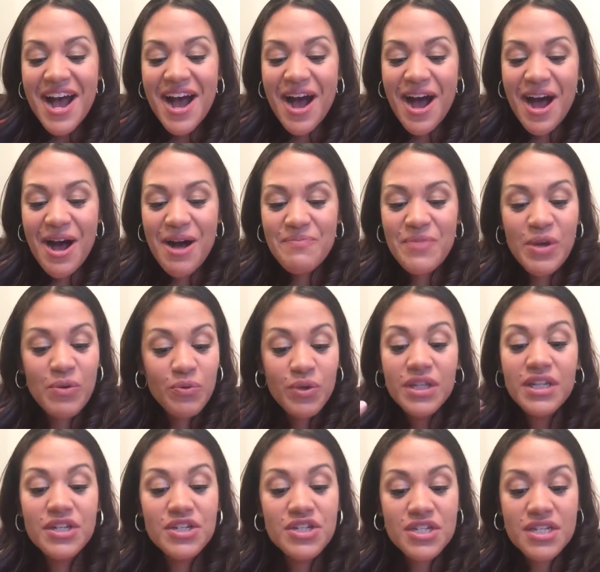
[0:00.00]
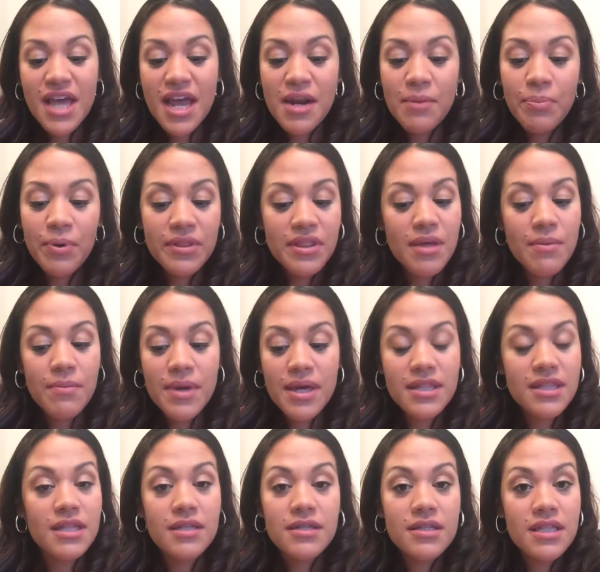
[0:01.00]
they really just kind of put them,
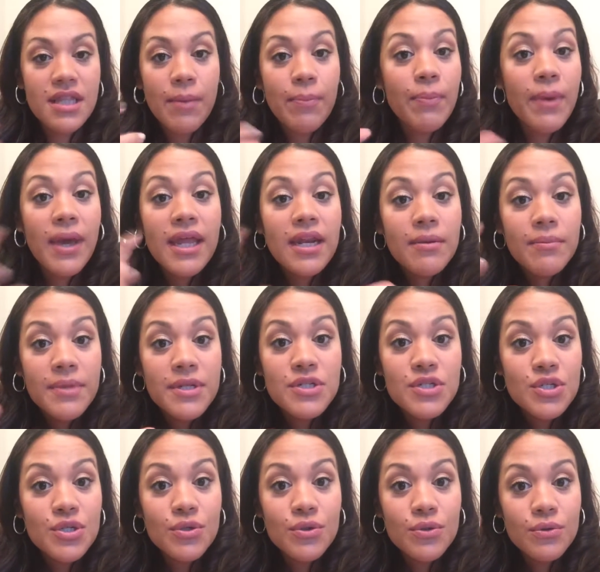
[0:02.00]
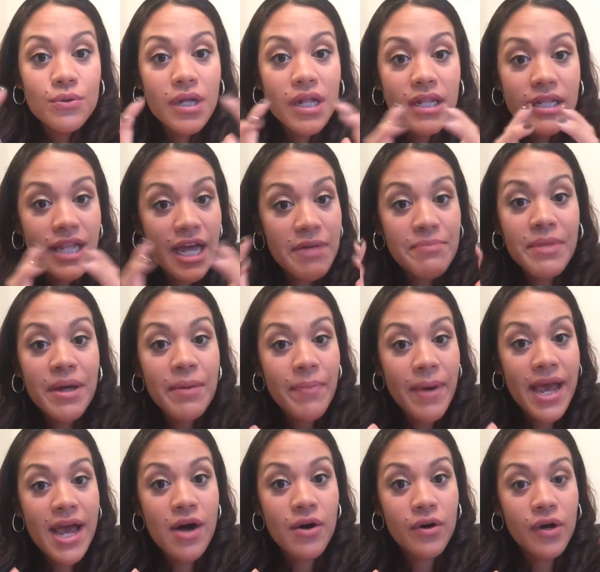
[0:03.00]
they made them into LimeLight by
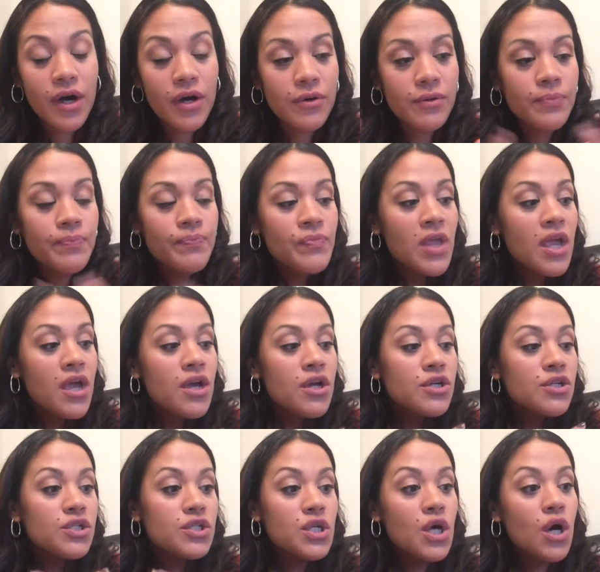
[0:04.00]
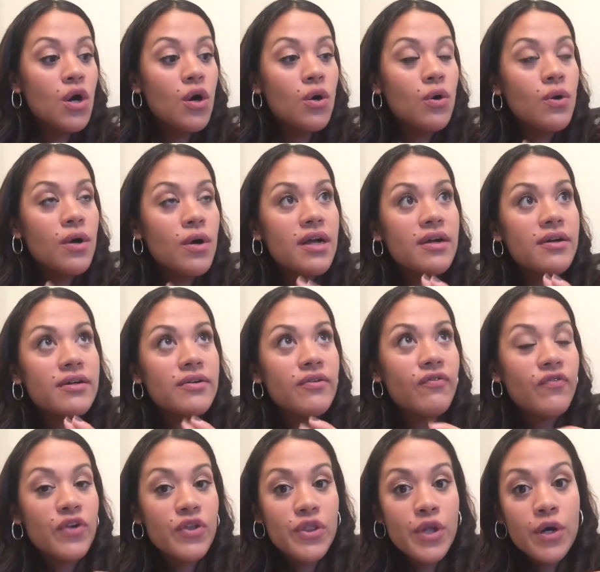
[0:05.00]
Alcone. So
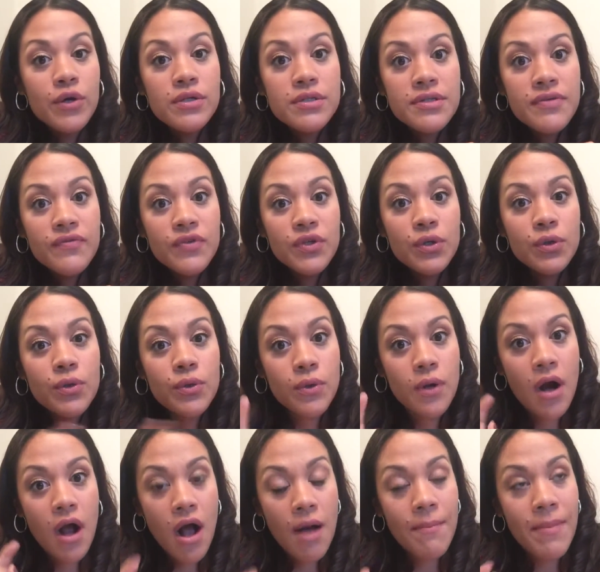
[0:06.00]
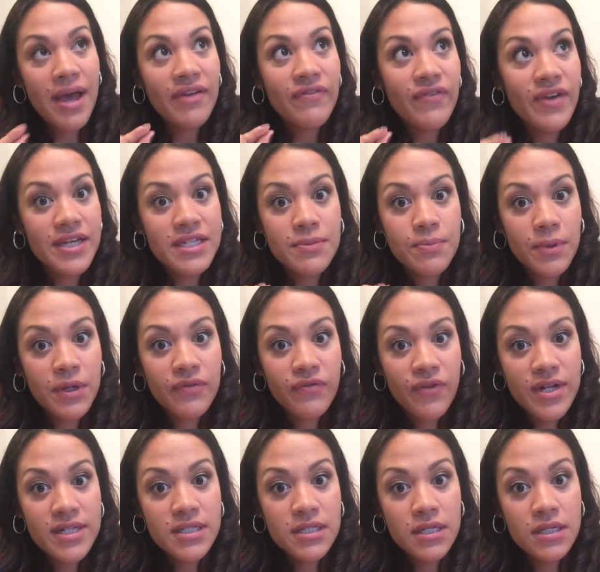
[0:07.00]
for those of you who are on my Facebook
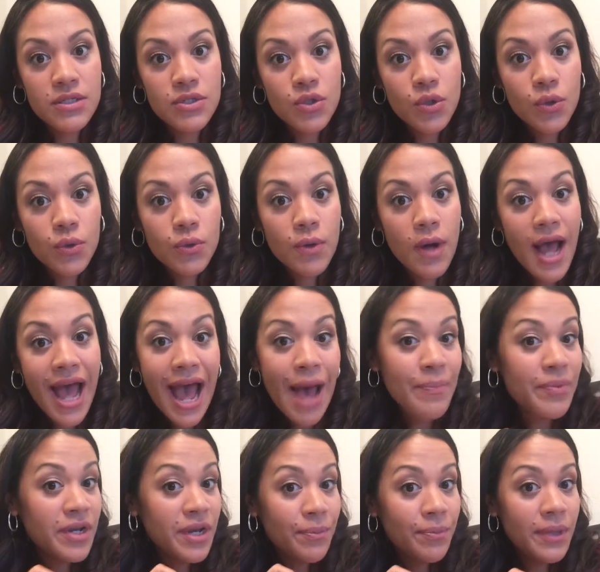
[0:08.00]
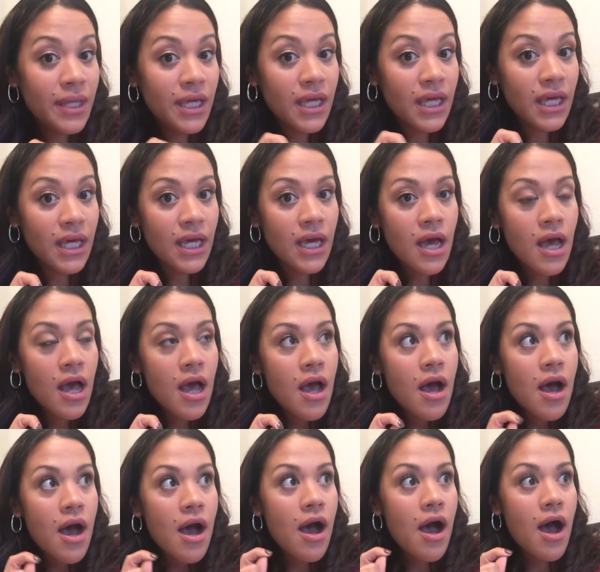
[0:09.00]
friends list who happen to be
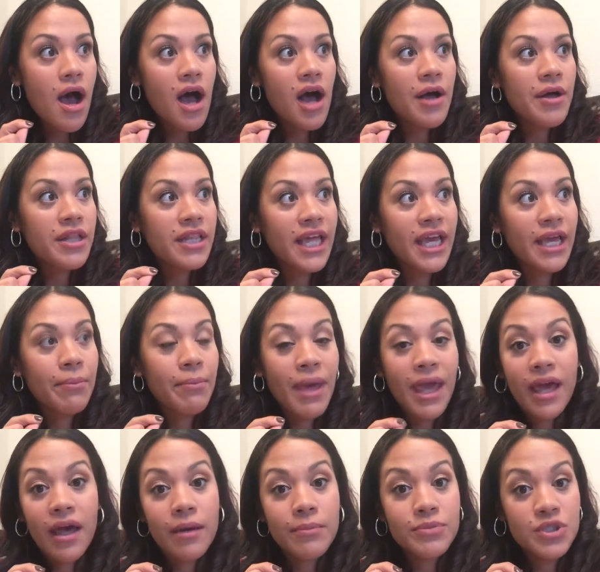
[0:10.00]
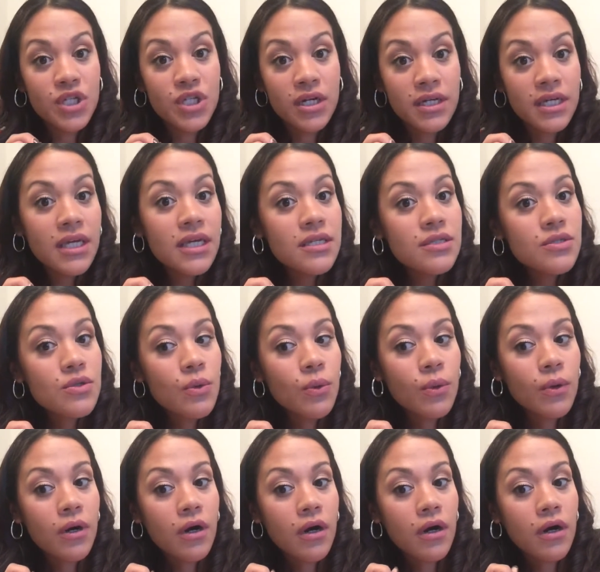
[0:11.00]
like makeup junkies
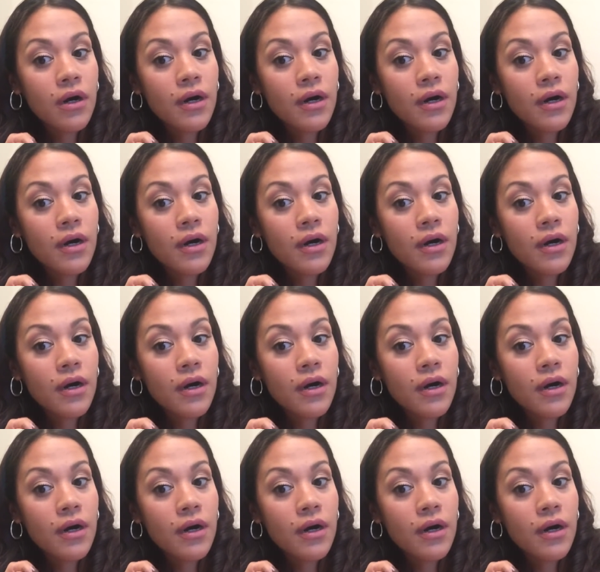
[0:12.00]
or